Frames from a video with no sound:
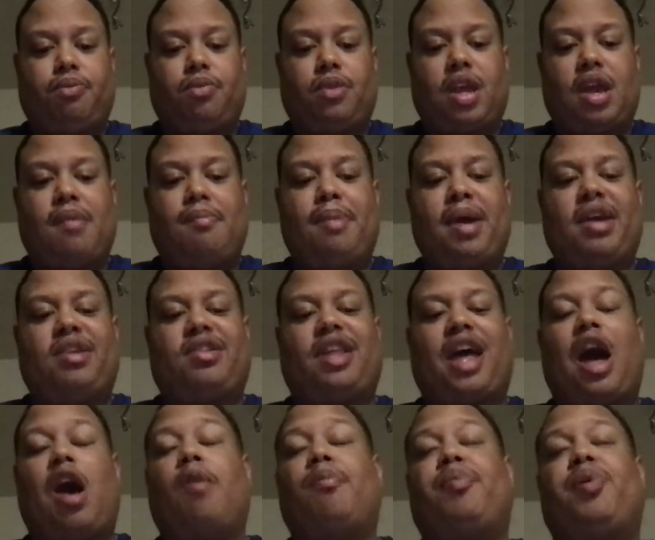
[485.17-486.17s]
it makes the
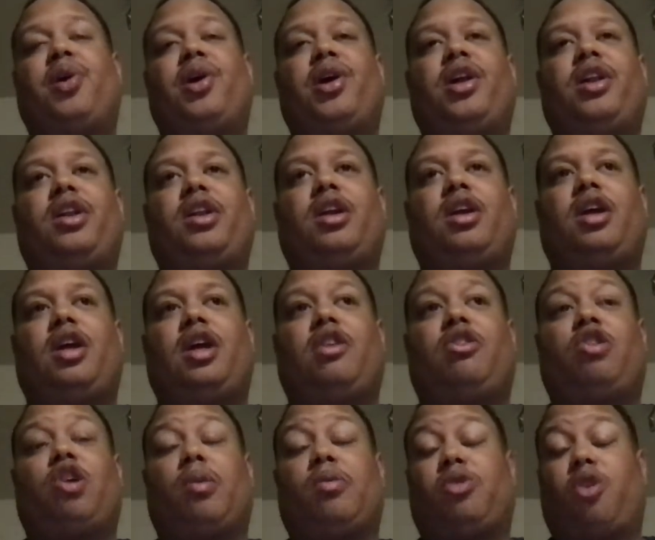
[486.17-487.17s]
output in
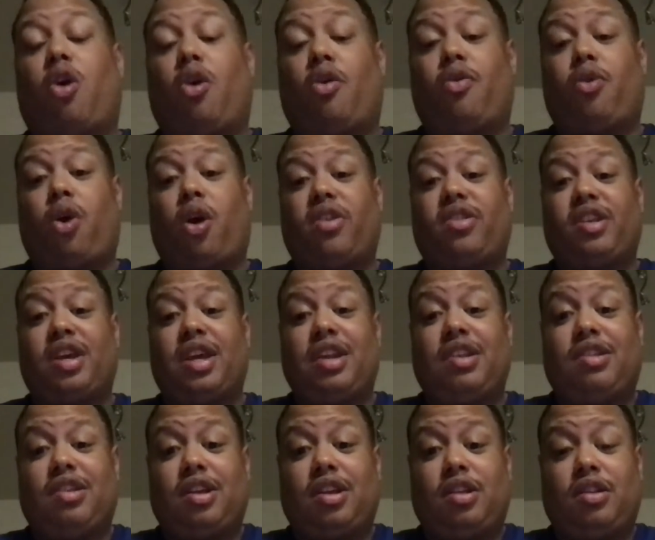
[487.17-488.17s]
terms of overall
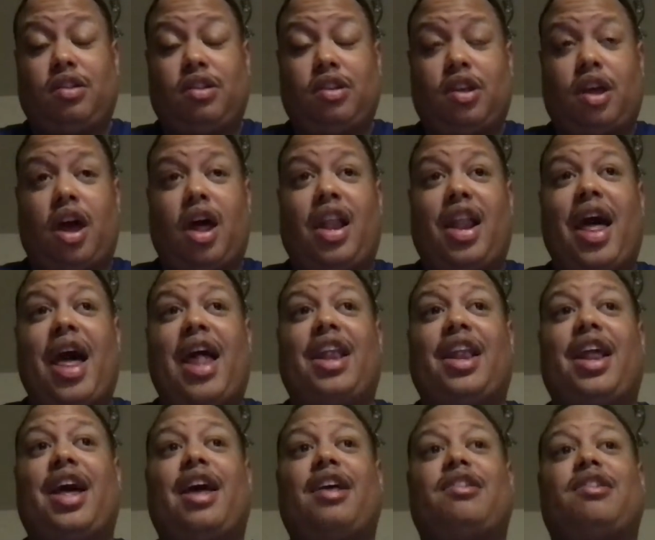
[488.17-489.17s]
citizens a lot
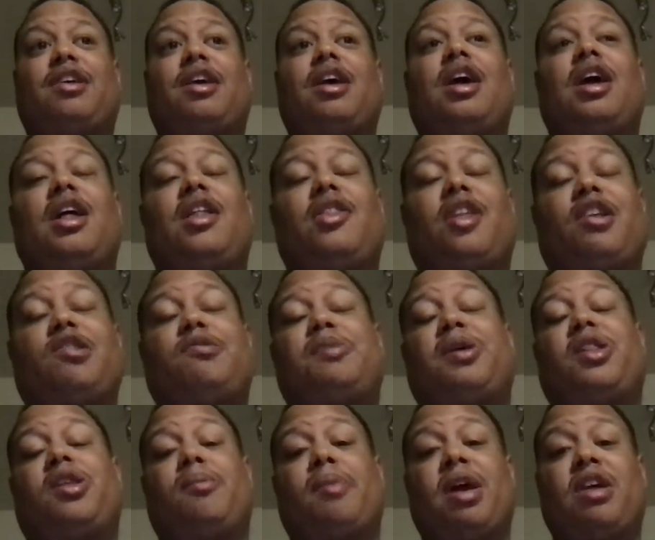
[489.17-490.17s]
less. That's
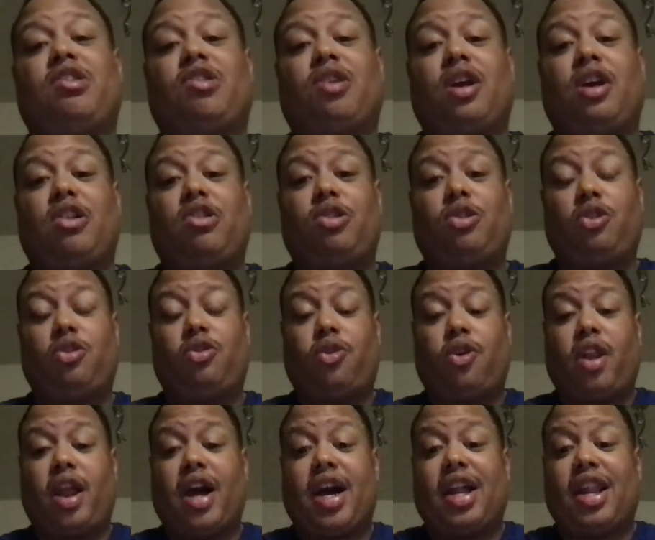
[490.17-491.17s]
been the major issues for
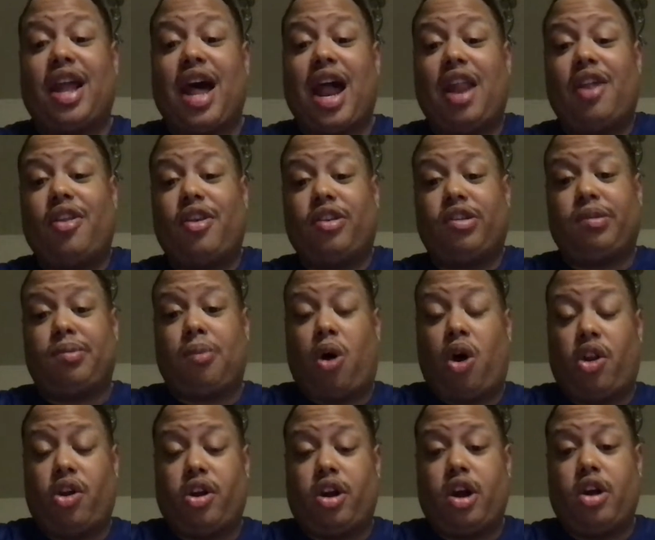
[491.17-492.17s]
like a lot of the
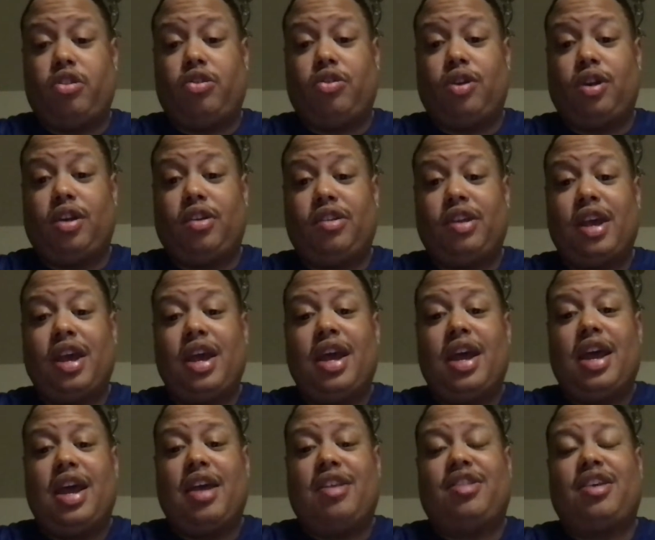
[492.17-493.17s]
smaller countries,
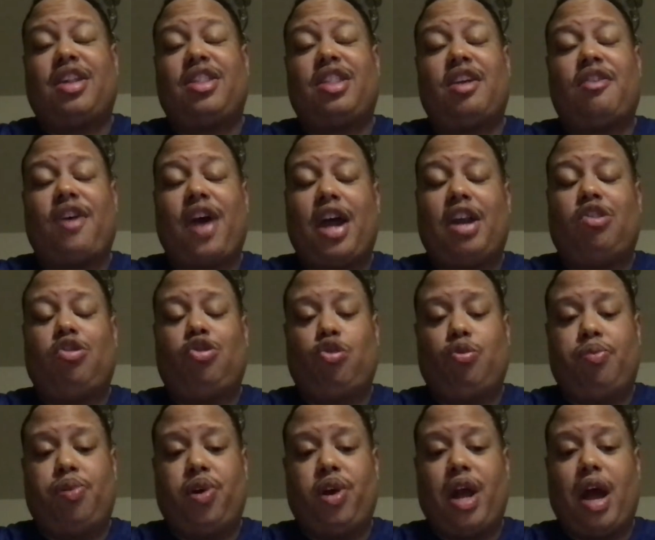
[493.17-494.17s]
is that they've had to
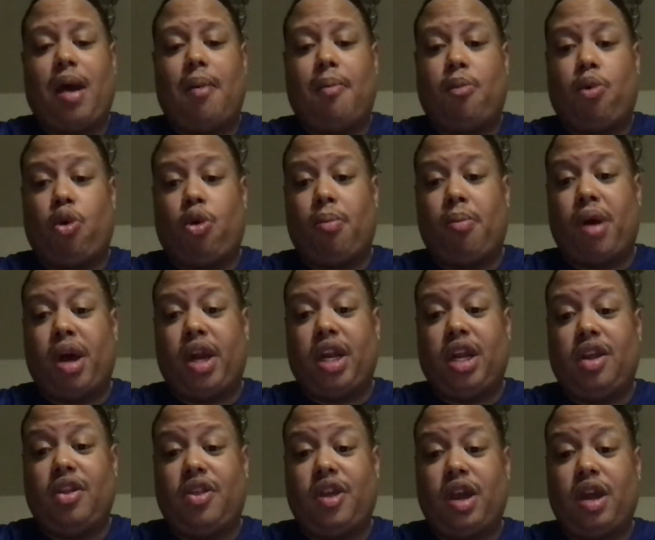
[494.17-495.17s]
put out more
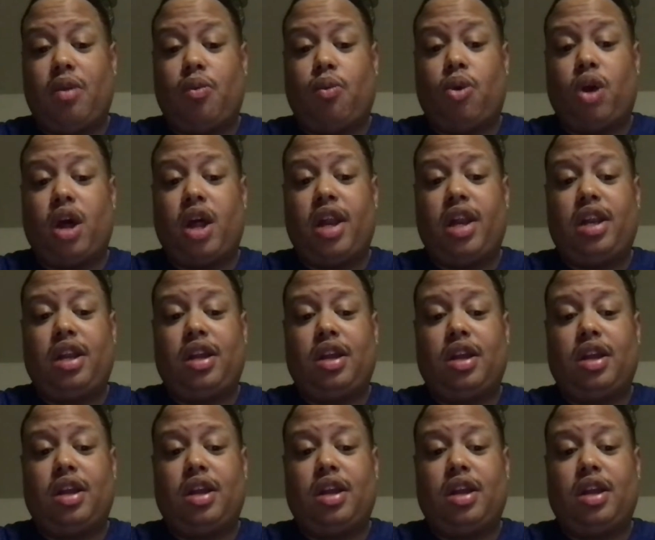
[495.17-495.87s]
money than what